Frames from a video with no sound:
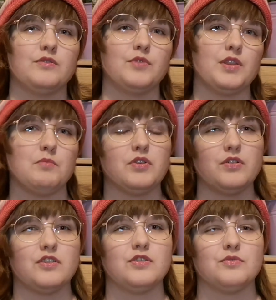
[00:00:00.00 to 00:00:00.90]
with the
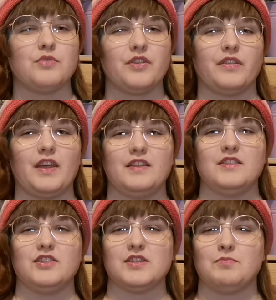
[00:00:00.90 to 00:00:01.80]
book rather
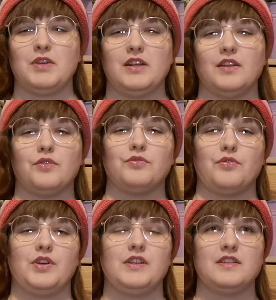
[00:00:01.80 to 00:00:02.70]
than just speeding
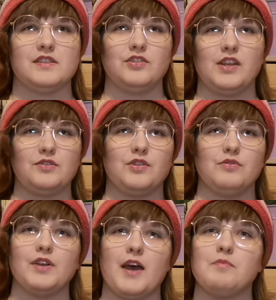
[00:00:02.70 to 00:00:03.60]
through it to get to know
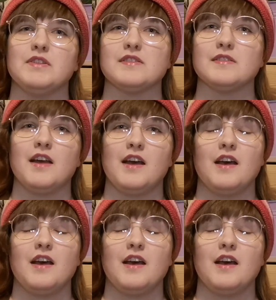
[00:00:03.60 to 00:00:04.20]
what happens,